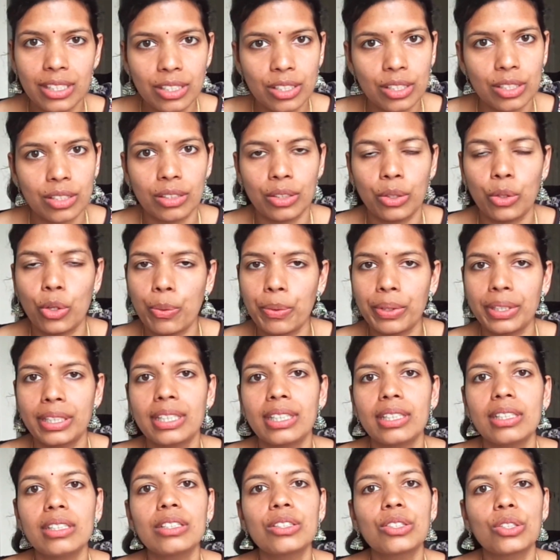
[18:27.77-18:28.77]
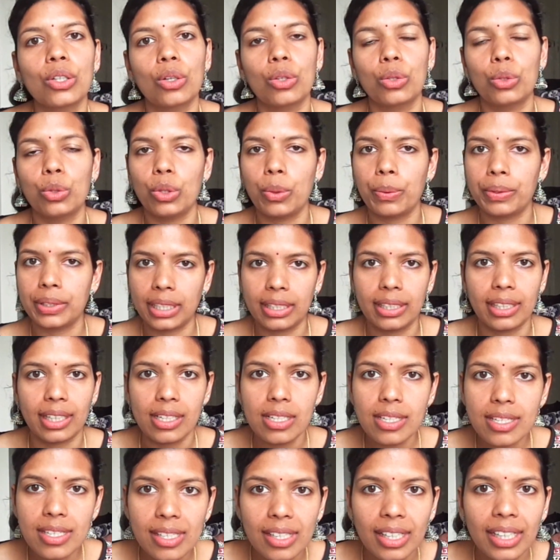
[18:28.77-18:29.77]
going with kids or going with
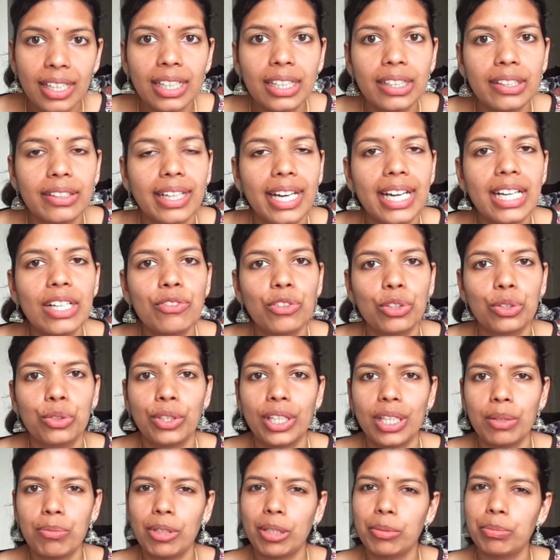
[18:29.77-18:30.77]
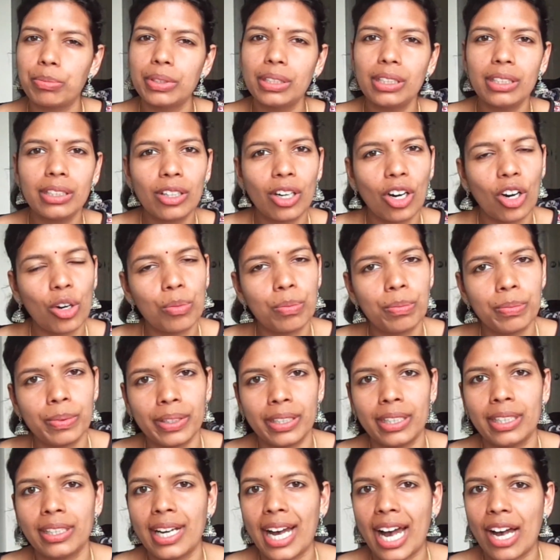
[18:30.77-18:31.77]
adults, right? For 3 people,
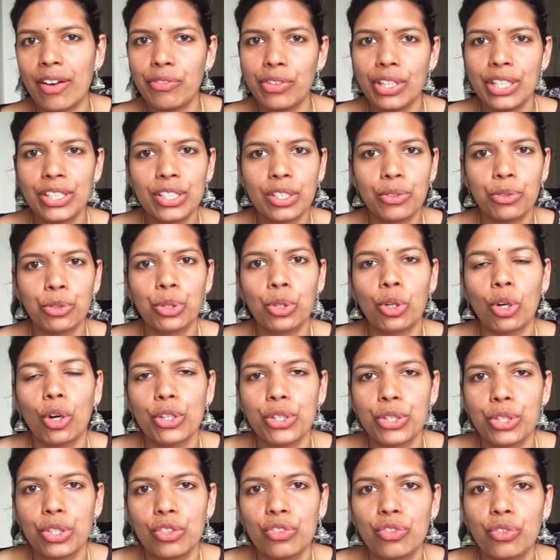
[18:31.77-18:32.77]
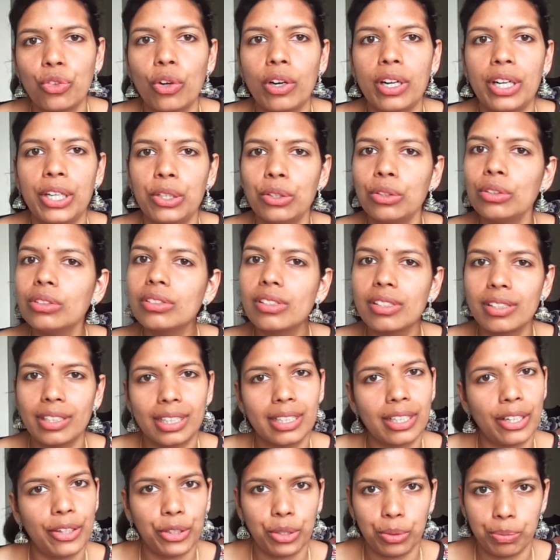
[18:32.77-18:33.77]
average it would cost you 400 to
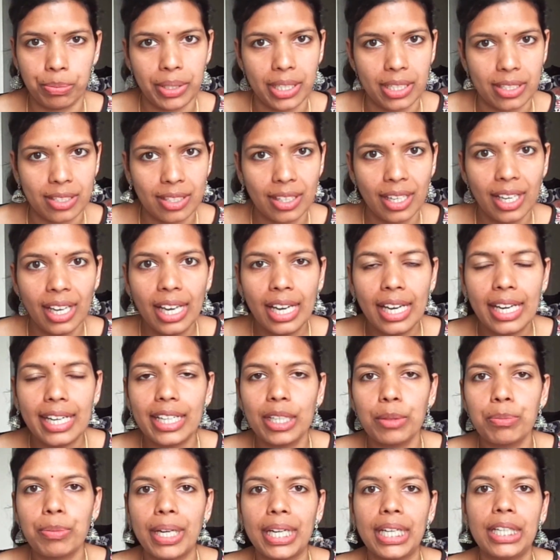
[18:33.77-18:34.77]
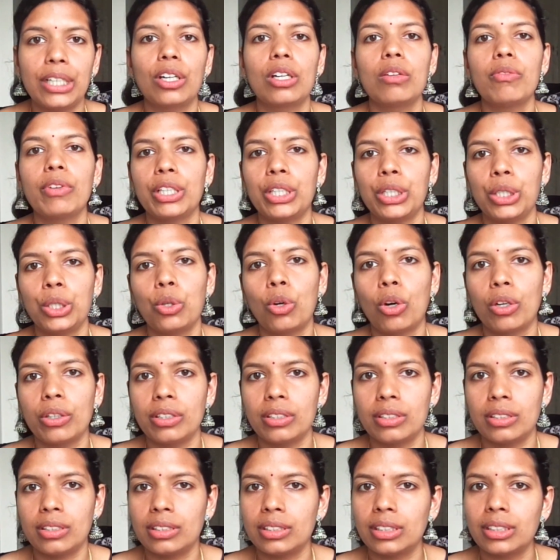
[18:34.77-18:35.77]
600 rupees, depending on whether you order
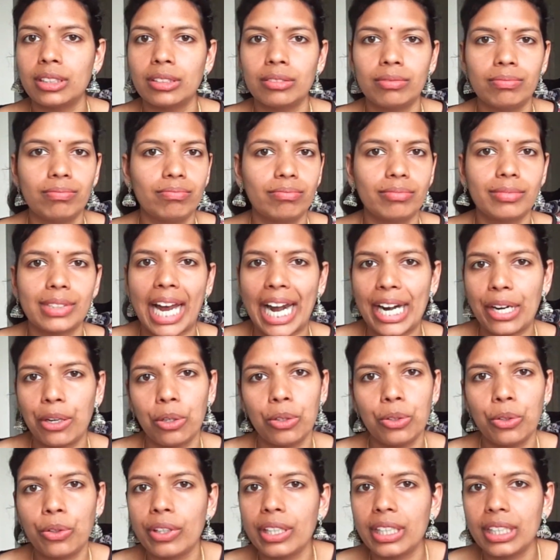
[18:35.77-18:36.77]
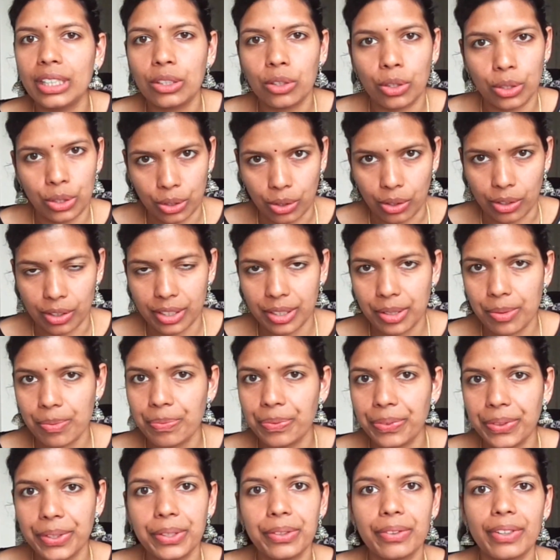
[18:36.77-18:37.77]
a add-on drink or not,
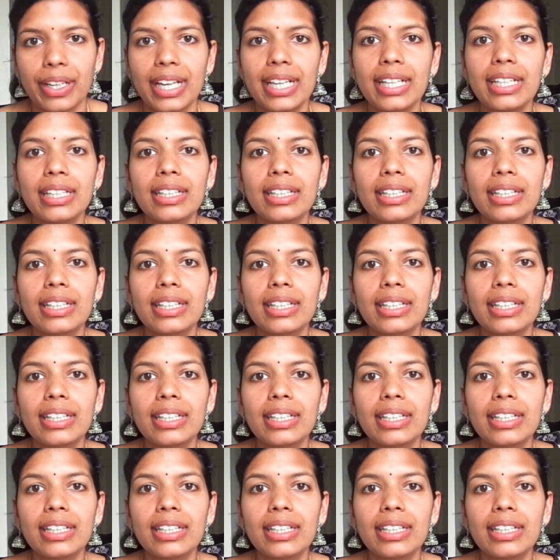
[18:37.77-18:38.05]
right?